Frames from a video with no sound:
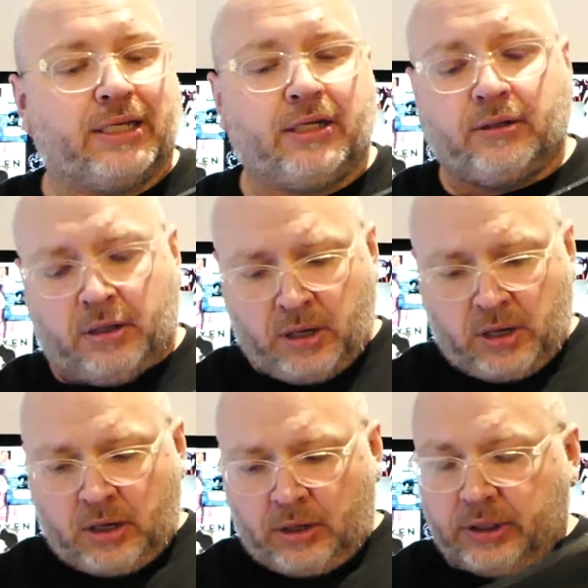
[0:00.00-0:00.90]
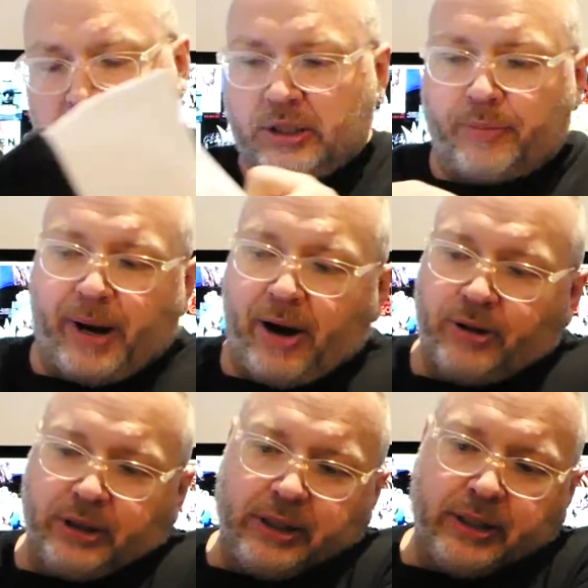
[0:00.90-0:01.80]
in it. This is
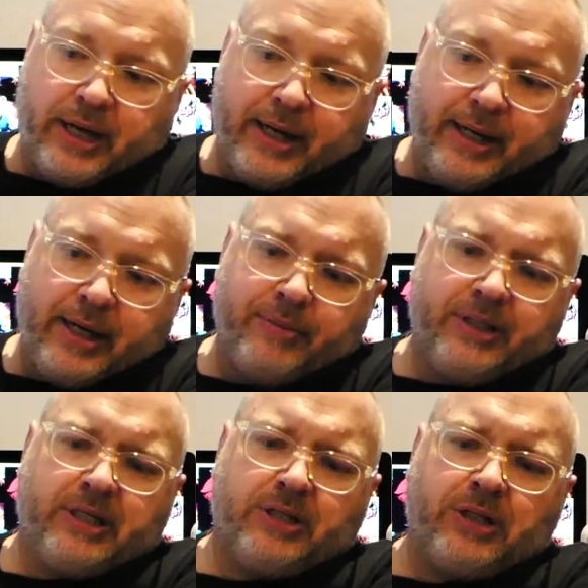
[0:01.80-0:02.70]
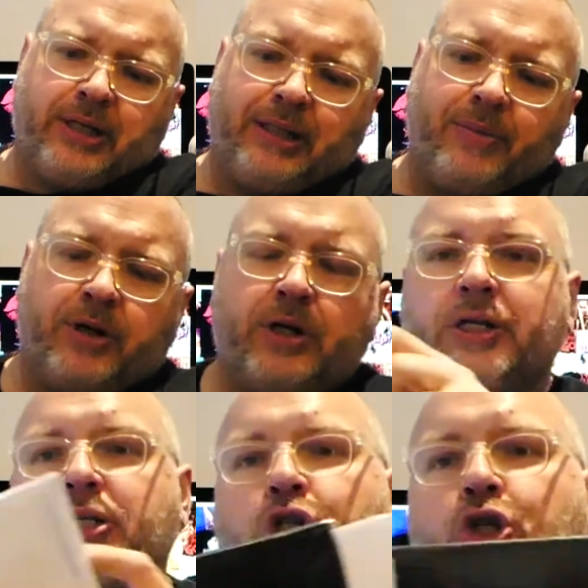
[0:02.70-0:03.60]
apparently it says in here, limited
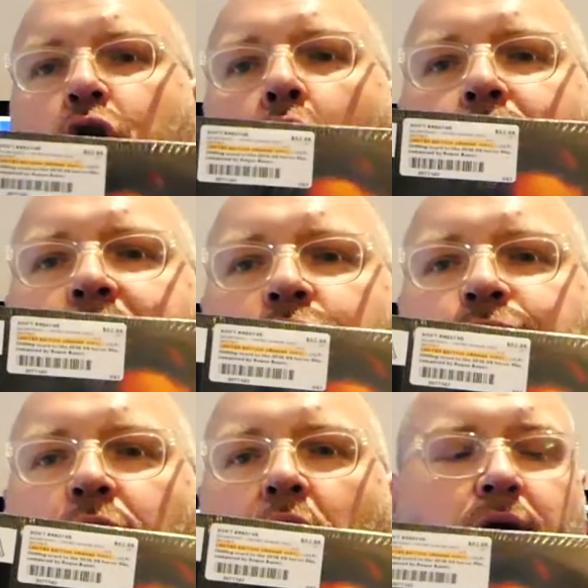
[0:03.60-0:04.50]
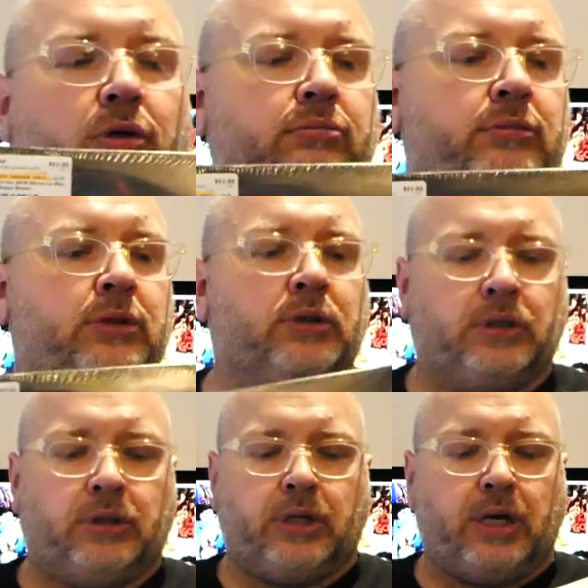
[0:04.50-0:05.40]
edition orange vinyl.
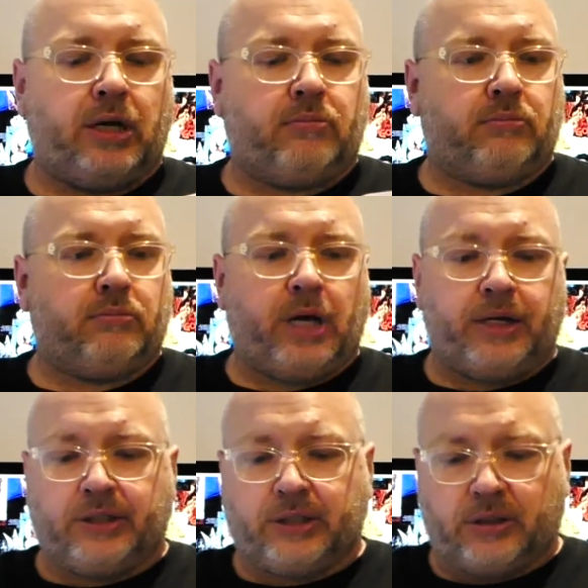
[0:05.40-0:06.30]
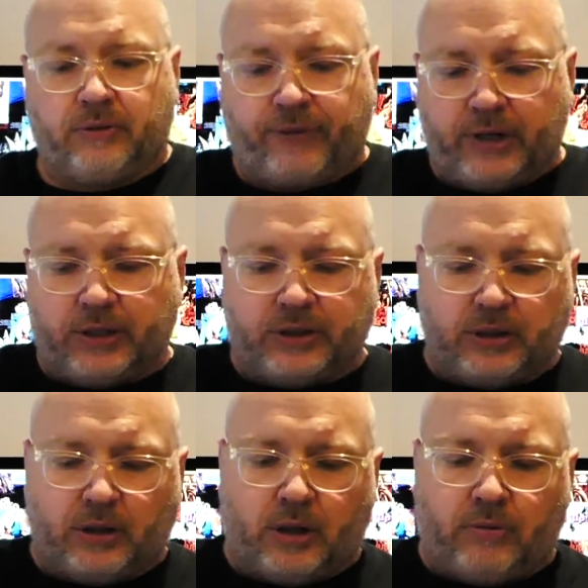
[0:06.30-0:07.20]
And it's funny, it's
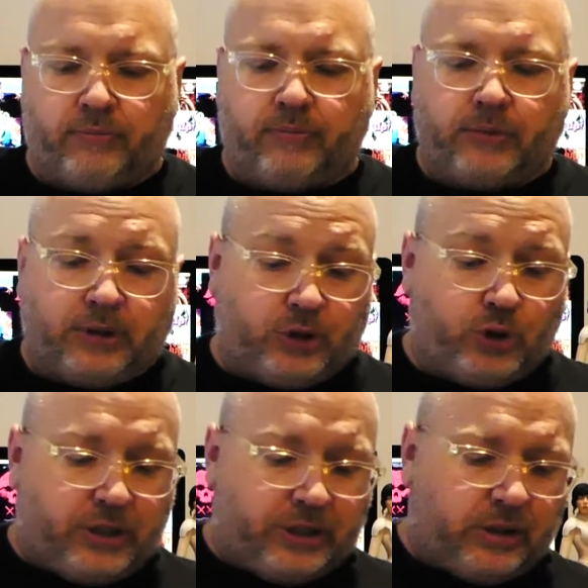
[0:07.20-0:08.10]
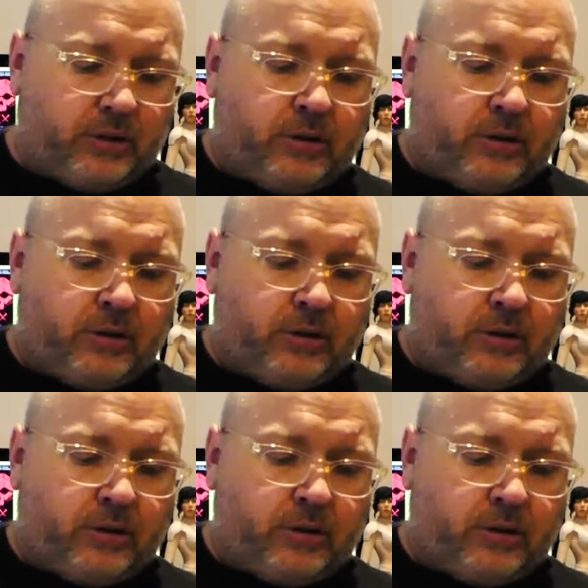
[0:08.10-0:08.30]
a 2-disc,